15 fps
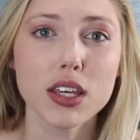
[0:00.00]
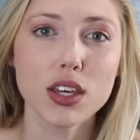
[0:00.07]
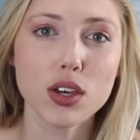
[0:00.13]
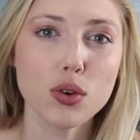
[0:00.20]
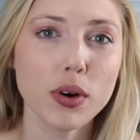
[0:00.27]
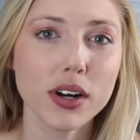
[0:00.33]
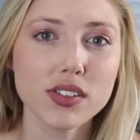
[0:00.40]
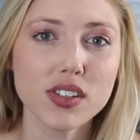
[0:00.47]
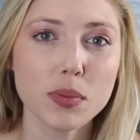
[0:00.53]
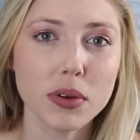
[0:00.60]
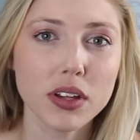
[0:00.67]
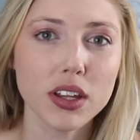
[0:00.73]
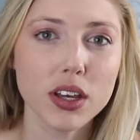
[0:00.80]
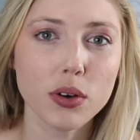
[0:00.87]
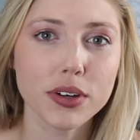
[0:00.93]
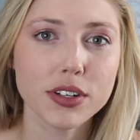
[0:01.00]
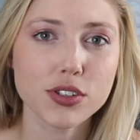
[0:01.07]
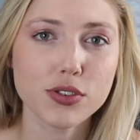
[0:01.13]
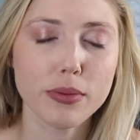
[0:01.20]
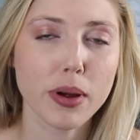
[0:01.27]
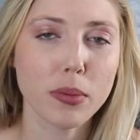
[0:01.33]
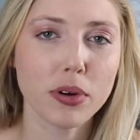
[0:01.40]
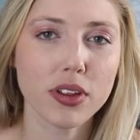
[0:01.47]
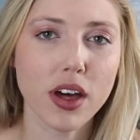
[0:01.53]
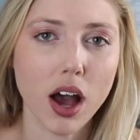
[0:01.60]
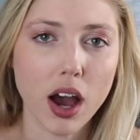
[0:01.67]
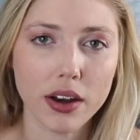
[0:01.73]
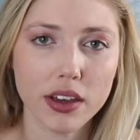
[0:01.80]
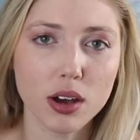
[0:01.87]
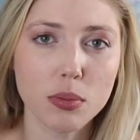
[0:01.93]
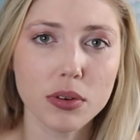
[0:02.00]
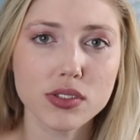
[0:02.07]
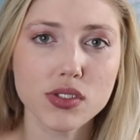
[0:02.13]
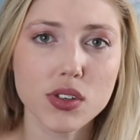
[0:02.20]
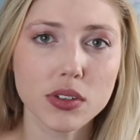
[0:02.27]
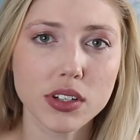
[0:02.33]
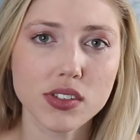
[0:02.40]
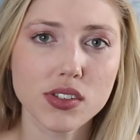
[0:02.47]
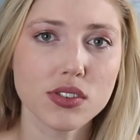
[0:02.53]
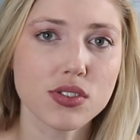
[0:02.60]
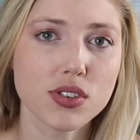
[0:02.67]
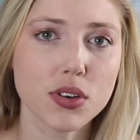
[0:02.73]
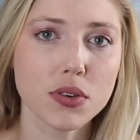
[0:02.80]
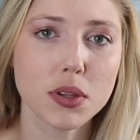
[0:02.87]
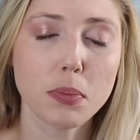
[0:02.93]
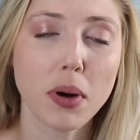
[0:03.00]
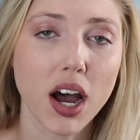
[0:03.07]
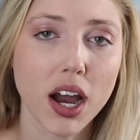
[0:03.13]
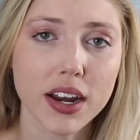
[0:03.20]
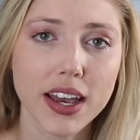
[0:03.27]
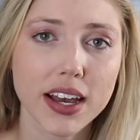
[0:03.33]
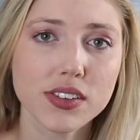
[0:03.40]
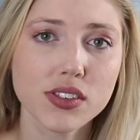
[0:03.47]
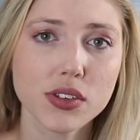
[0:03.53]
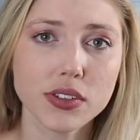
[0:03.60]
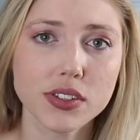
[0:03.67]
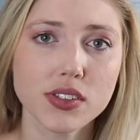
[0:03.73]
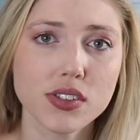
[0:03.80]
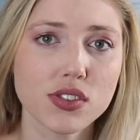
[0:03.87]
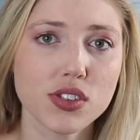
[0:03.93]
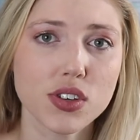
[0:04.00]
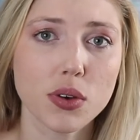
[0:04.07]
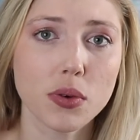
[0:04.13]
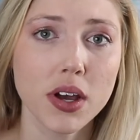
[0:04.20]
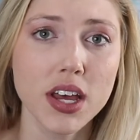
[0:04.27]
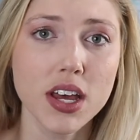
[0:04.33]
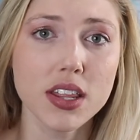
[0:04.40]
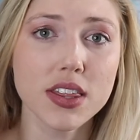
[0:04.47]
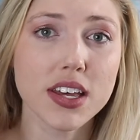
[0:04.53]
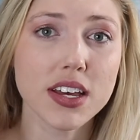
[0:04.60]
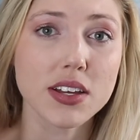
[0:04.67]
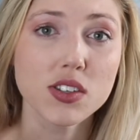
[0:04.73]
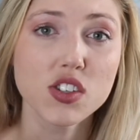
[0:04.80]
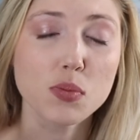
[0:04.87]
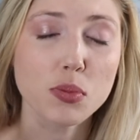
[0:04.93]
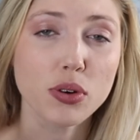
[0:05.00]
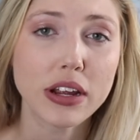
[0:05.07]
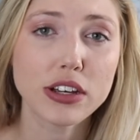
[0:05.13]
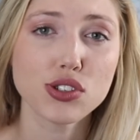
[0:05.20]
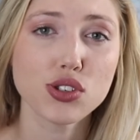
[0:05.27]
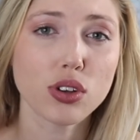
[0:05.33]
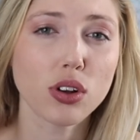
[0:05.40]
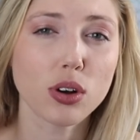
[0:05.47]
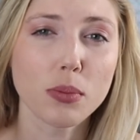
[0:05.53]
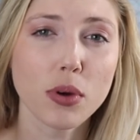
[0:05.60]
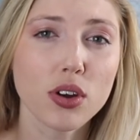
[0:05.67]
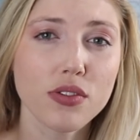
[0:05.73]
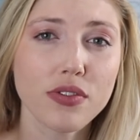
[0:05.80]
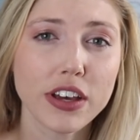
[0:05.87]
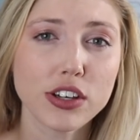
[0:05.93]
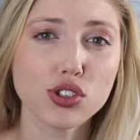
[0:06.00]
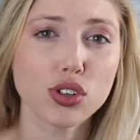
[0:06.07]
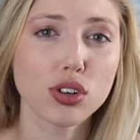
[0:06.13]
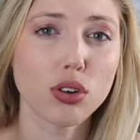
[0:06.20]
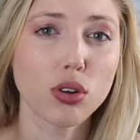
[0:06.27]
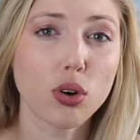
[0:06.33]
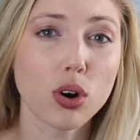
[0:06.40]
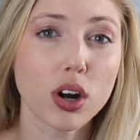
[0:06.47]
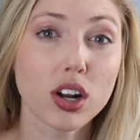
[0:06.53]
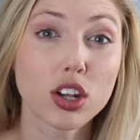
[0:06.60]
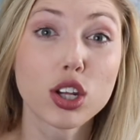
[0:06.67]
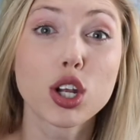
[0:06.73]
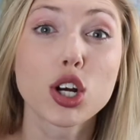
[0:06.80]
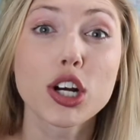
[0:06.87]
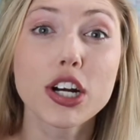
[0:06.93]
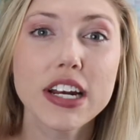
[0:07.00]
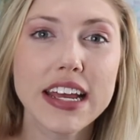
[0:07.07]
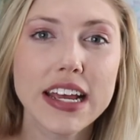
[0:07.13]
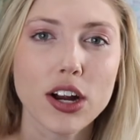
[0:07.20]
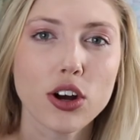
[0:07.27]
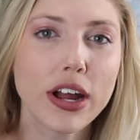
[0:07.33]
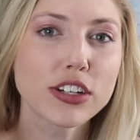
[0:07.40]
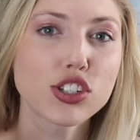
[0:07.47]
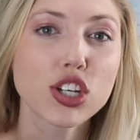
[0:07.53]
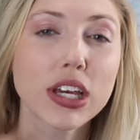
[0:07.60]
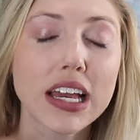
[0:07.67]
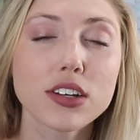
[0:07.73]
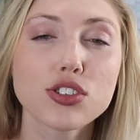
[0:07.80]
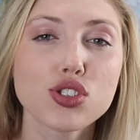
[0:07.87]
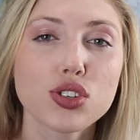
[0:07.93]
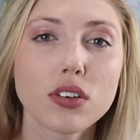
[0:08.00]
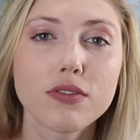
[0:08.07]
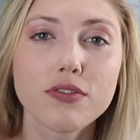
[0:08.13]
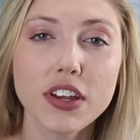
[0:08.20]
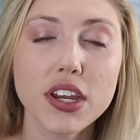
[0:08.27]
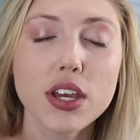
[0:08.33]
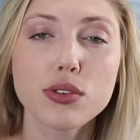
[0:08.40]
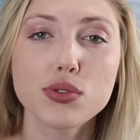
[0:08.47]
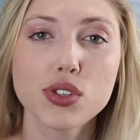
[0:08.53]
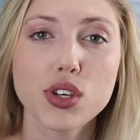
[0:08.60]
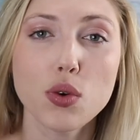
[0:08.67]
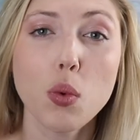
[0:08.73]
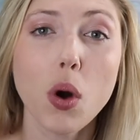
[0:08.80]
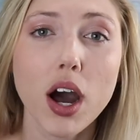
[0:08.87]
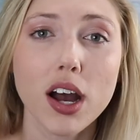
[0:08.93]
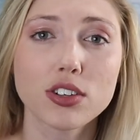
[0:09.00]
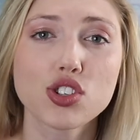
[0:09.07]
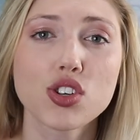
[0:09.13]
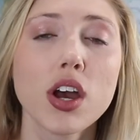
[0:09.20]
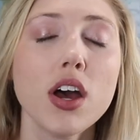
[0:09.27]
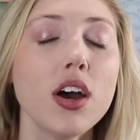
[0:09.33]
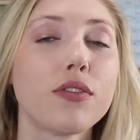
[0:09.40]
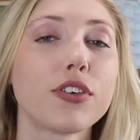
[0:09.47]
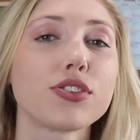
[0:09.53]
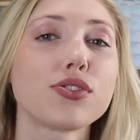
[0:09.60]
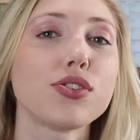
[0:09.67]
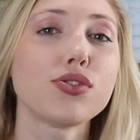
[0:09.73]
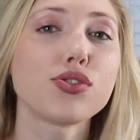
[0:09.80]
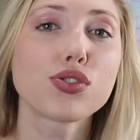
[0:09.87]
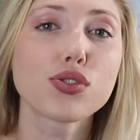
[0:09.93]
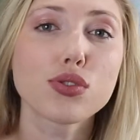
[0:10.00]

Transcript: you are typically going to remember the audiobooks you listen to, the podcasts you listen to, the inspirational or motivational or learning or educational videos you watch versus